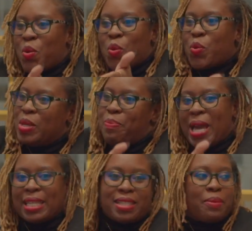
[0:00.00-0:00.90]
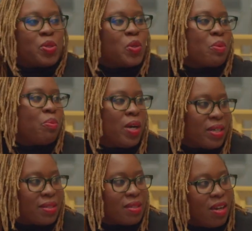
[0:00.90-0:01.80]
repatch up certain
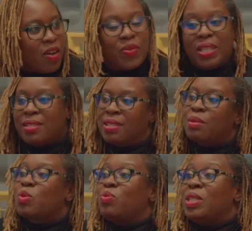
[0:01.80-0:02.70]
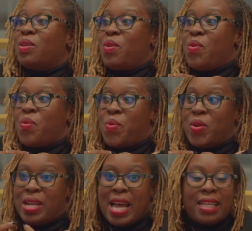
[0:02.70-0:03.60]
parts of these systems we know
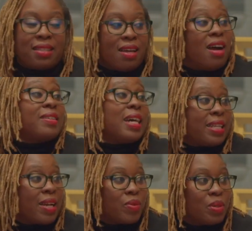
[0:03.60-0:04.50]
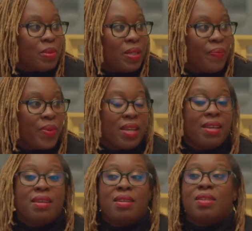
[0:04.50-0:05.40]
are not equitable.
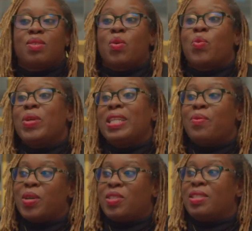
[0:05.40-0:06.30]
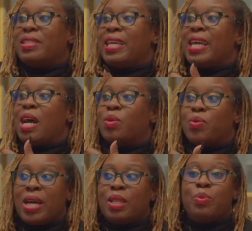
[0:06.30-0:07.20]
So really what she's saying, I would
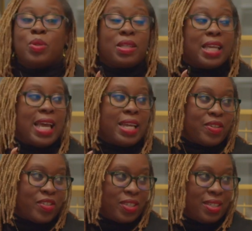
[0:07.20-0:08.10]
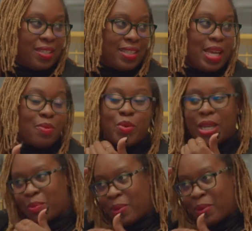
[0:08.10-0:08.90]
rather put energy and brain